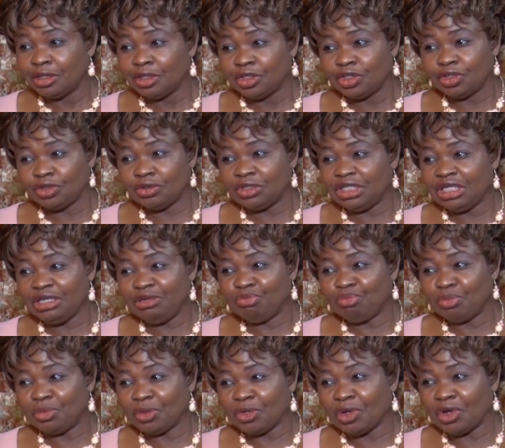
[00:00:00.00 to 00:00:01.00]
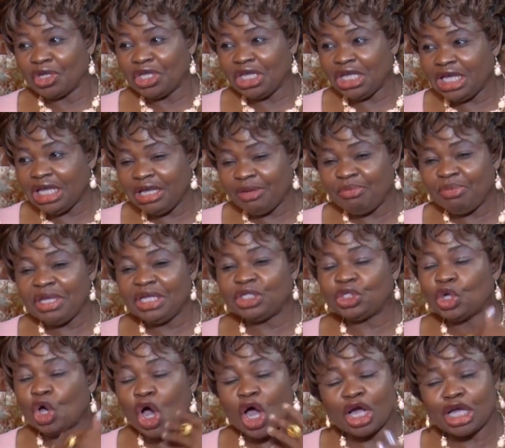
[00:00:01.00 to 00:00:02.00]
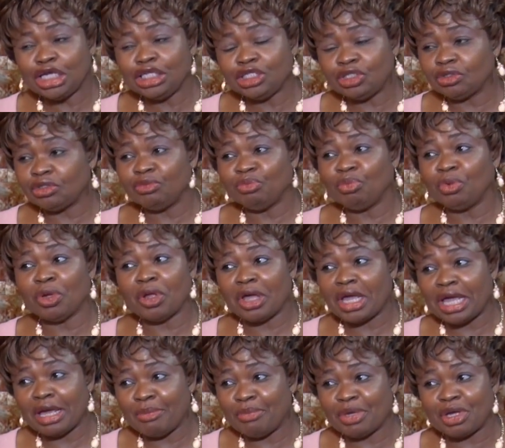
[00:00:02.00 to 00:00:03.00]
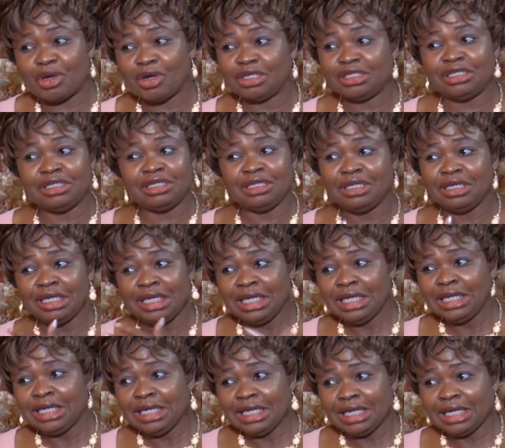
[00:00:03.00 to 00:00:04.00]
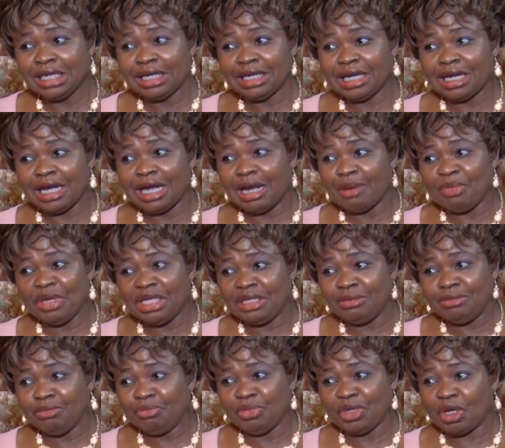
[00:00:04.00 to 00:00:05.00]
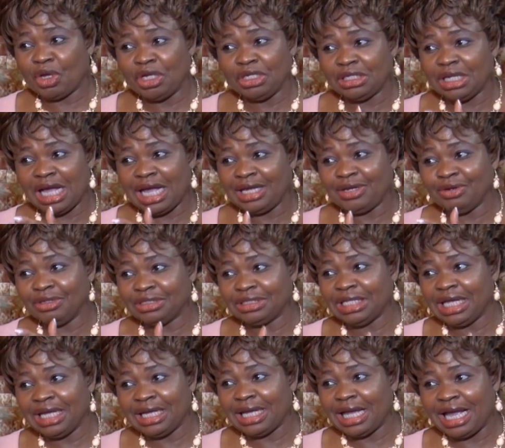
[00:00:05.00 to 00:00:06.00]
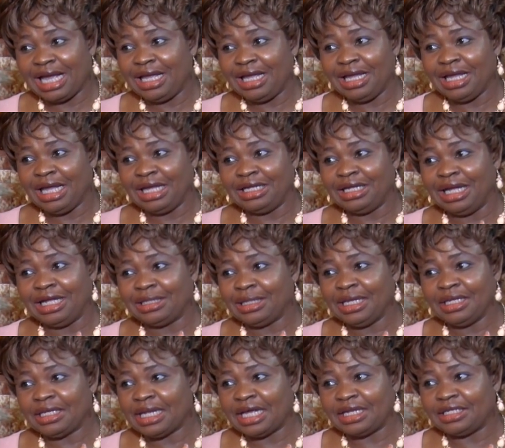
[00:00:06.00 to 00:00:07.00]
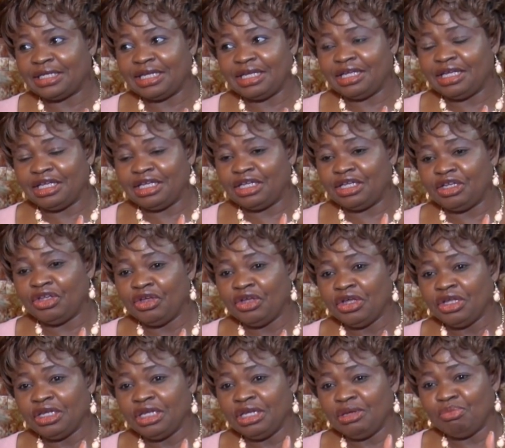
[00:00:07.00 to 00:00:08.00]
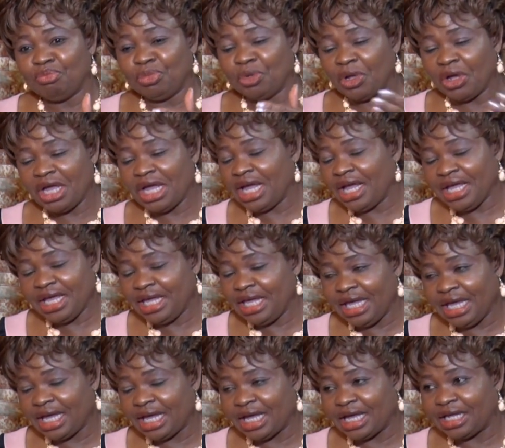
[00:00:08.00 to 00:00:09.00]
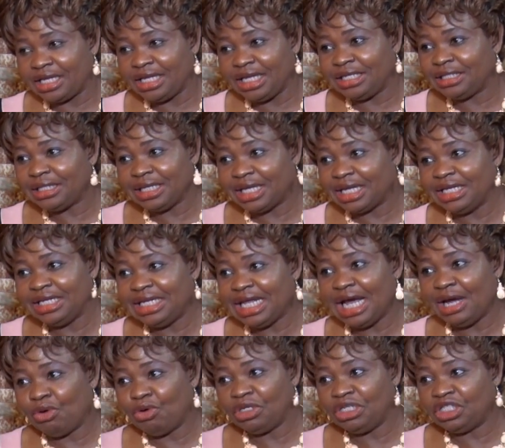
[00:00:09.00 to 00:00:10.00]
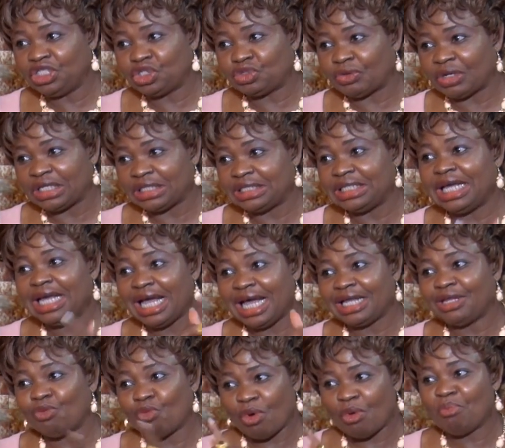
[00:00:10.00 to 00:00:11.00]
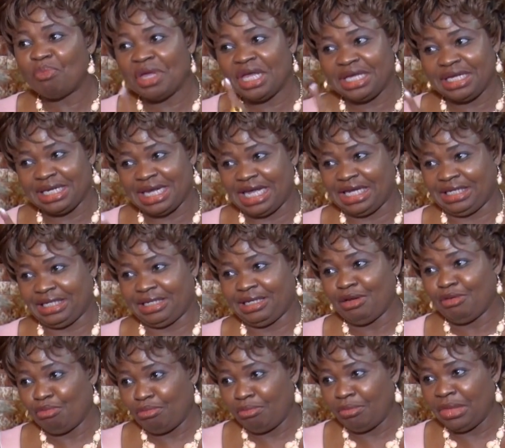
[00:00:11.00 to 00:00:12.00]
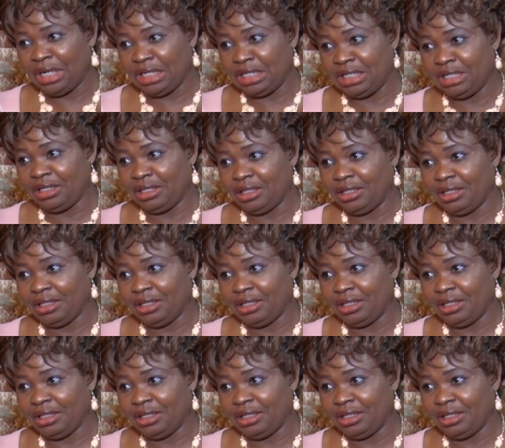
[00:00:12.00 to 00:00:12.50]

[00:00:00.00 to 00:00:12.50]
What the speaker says: Should the employee be talking to employer? Because I don't think, I think that the employer here, they're seeking their own interest. They are the one paying that money.